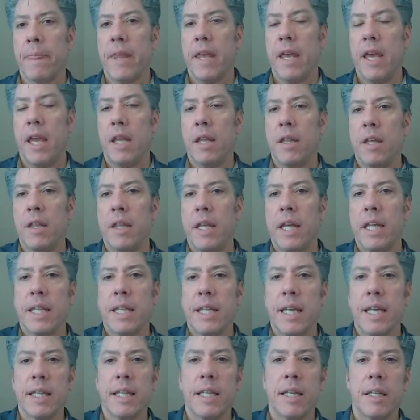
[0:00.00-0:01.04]
And then they
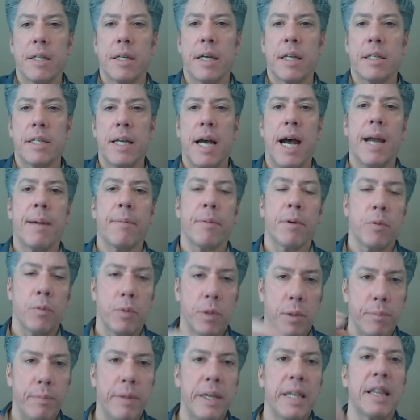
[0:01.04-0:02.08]
think that a timer
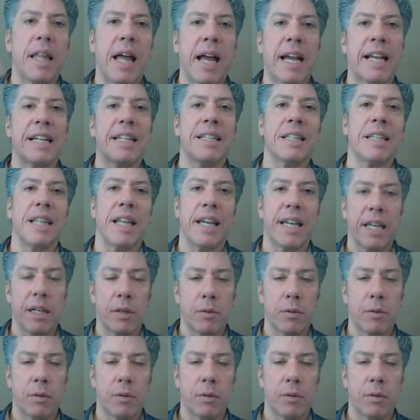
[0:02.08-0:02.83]
will be like a delay.